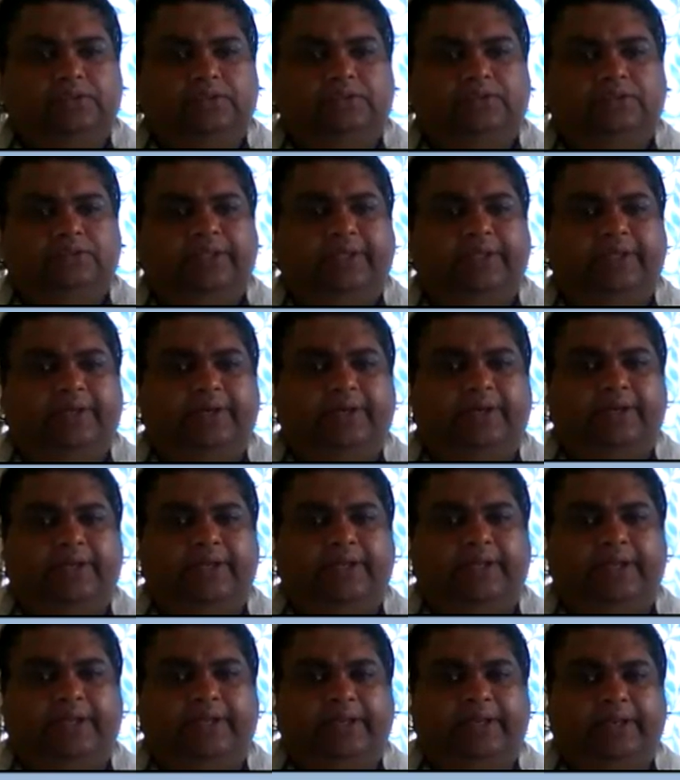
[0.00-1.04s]
Then
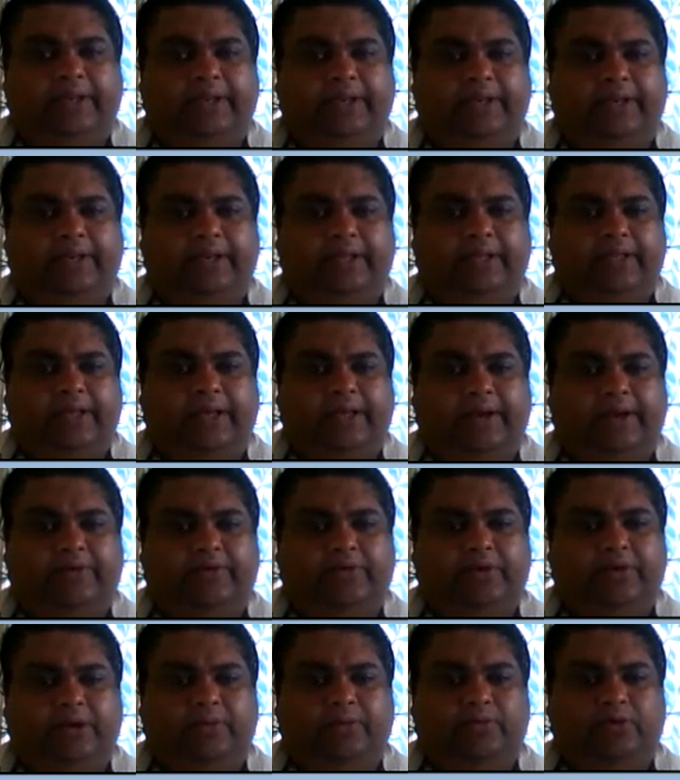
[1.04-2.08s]
I
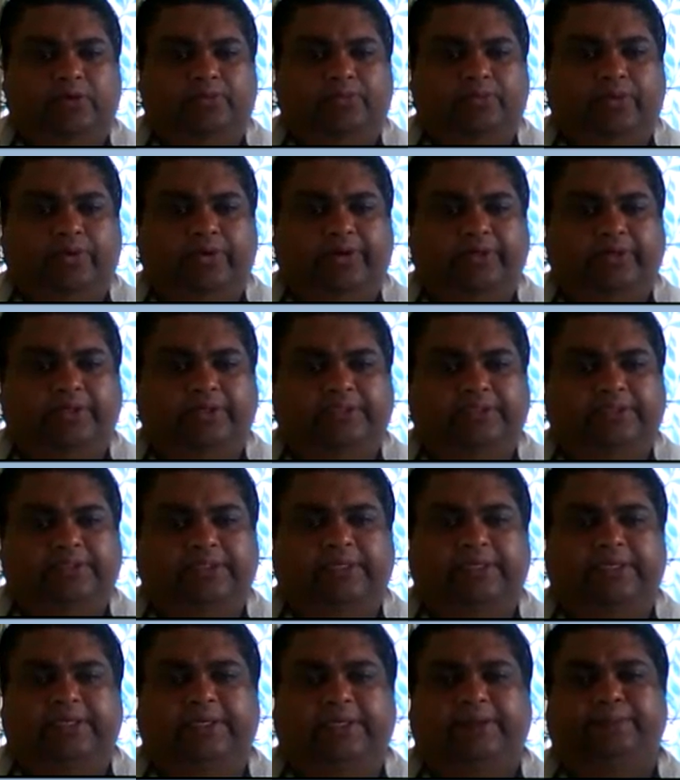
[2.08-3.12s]
have to come to point
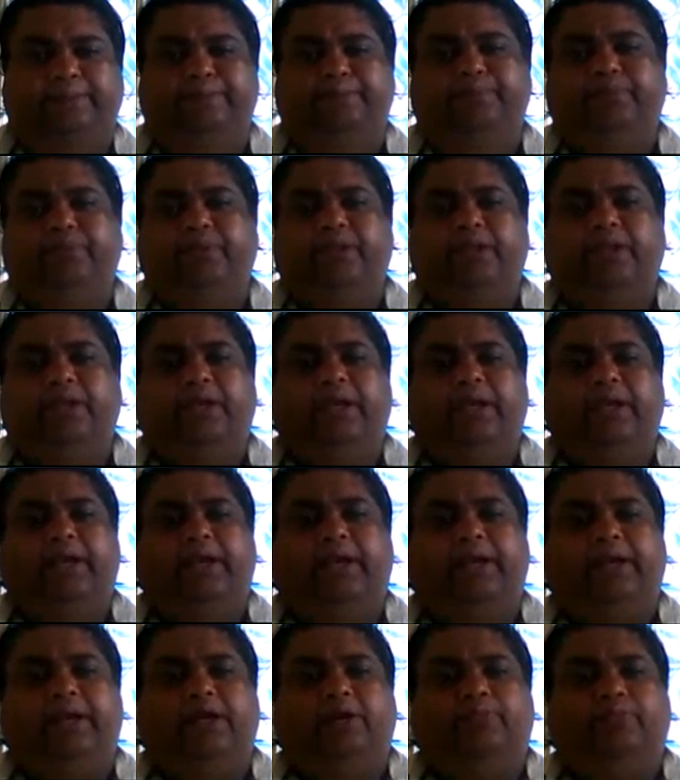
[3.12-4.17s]
C,
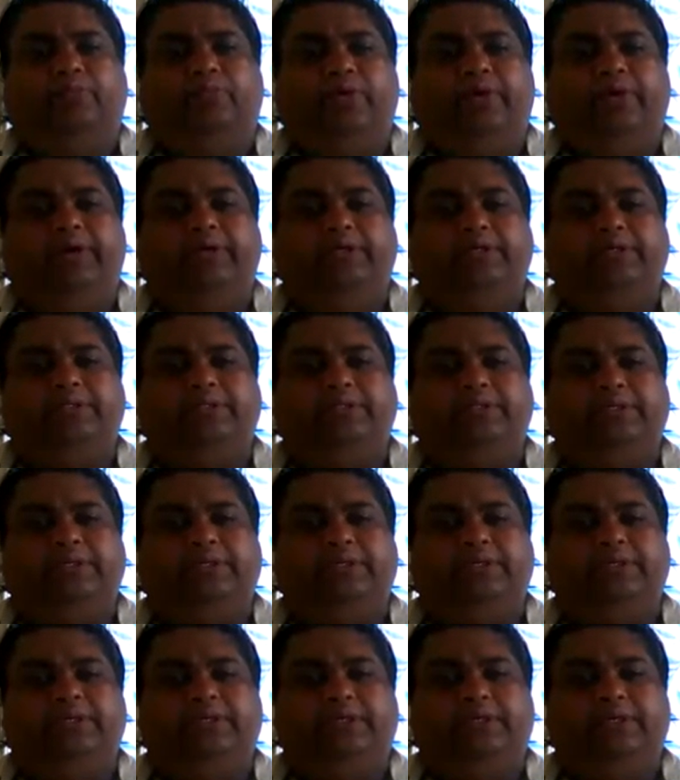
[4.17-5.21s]
and at point
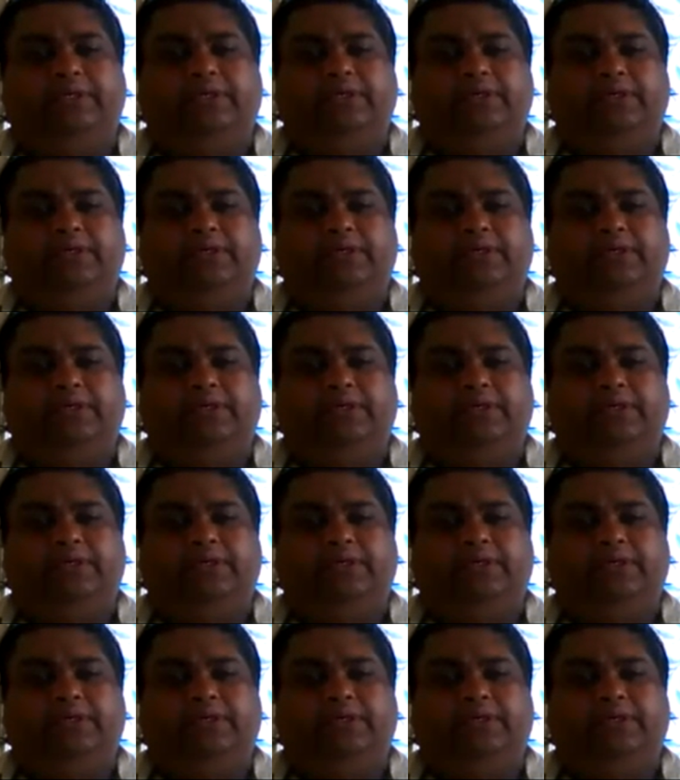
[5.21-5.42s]
C,